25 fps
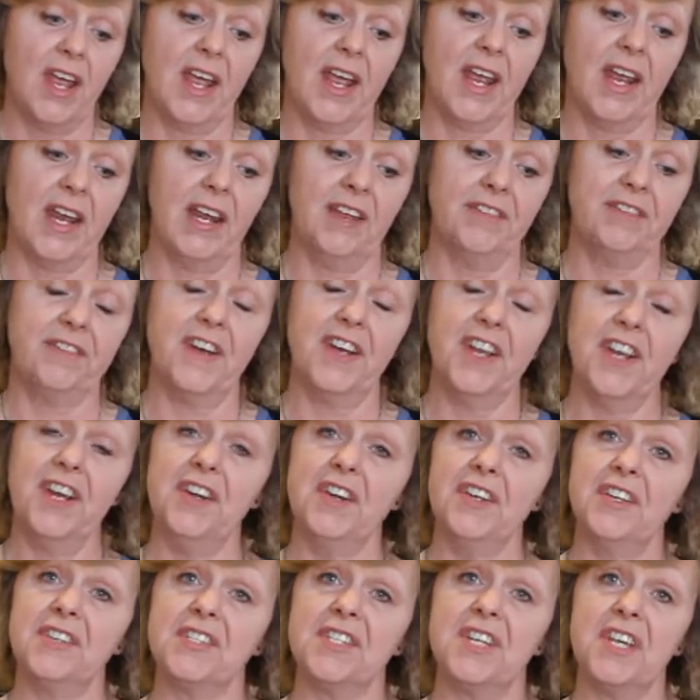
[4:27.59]
And if I
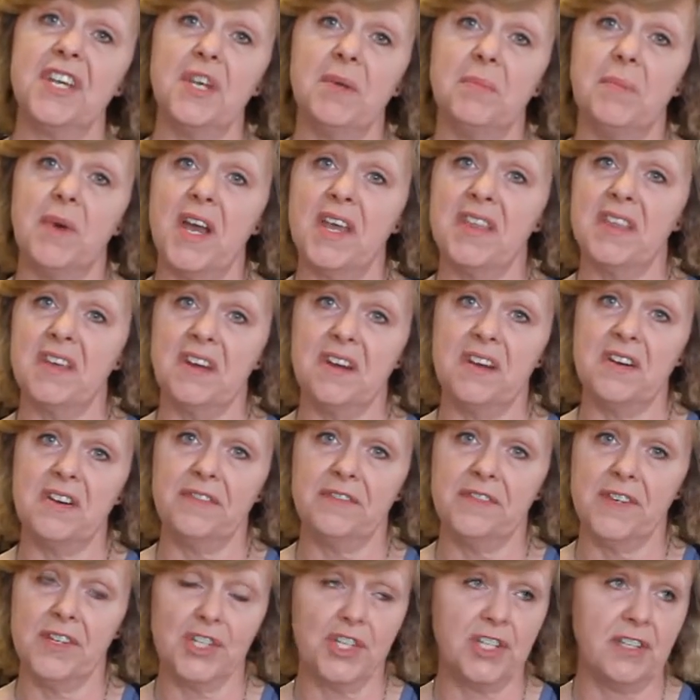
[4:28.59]
hear you say you buy that
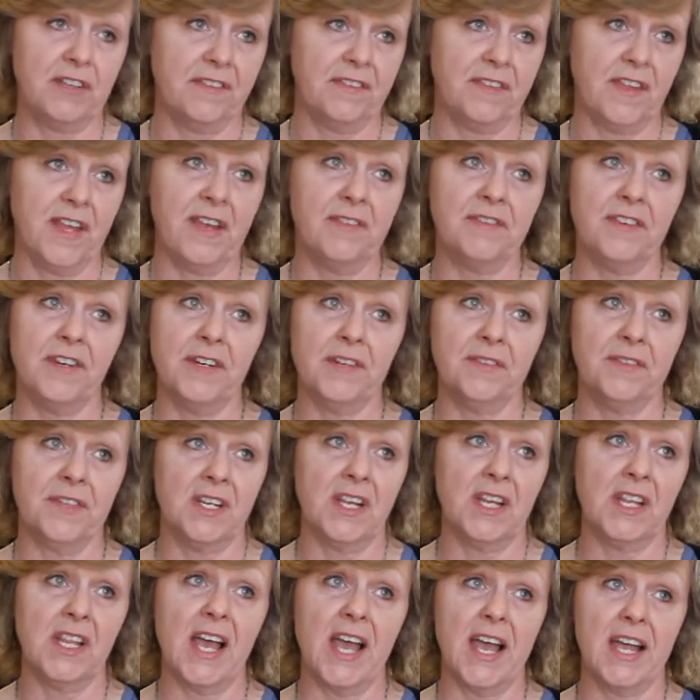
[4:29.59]
artificially flavored
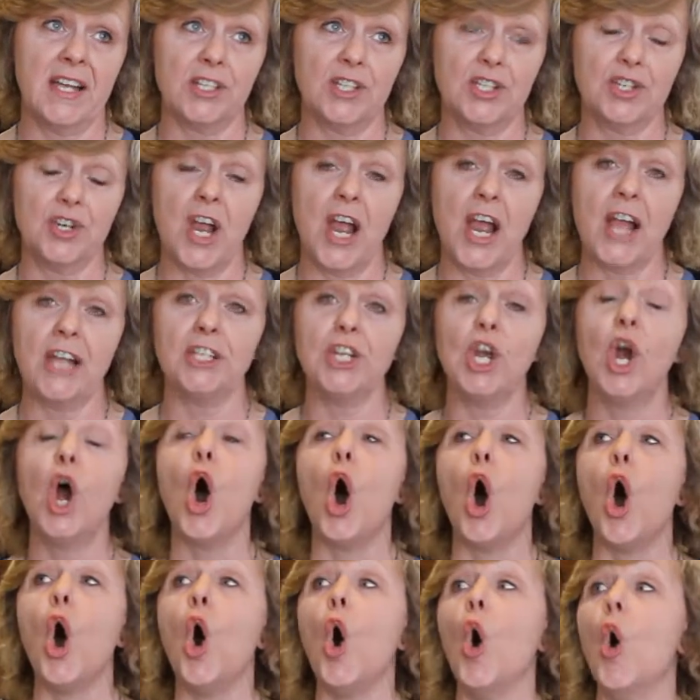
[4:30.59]
vanilla extract,
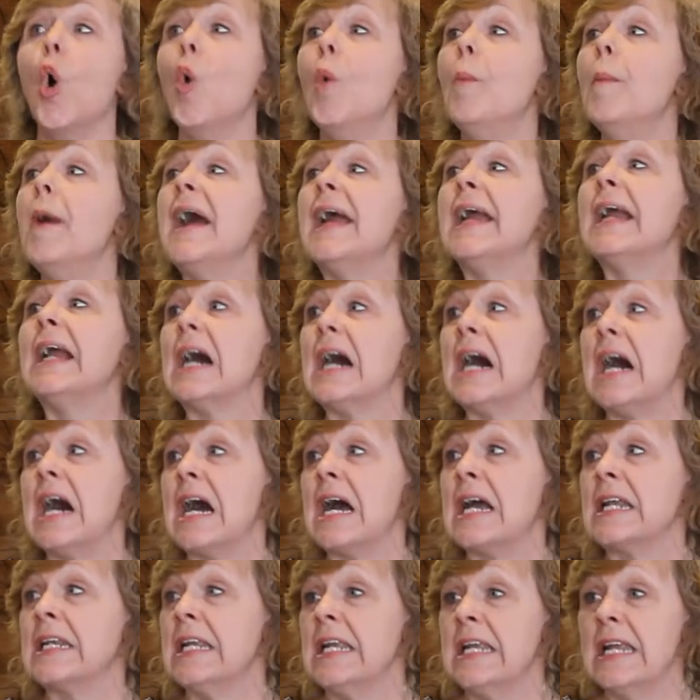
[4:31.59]
oh my
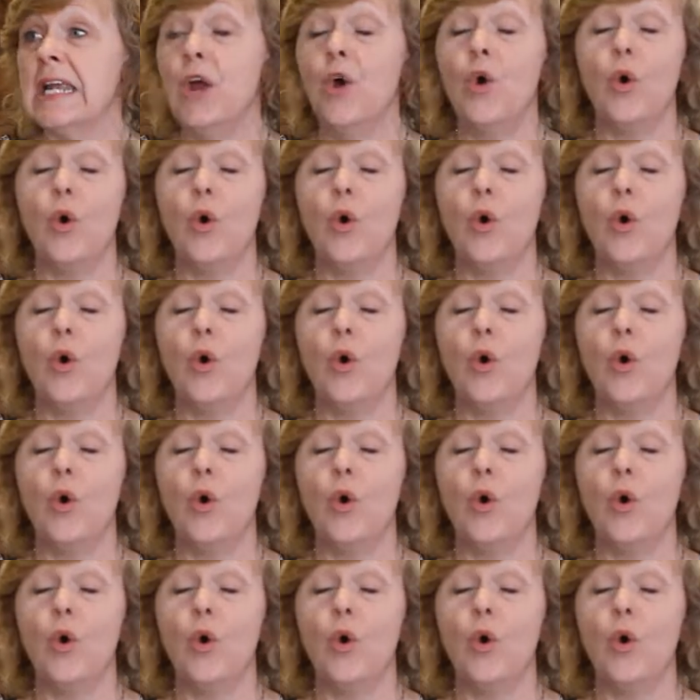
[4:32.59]
God.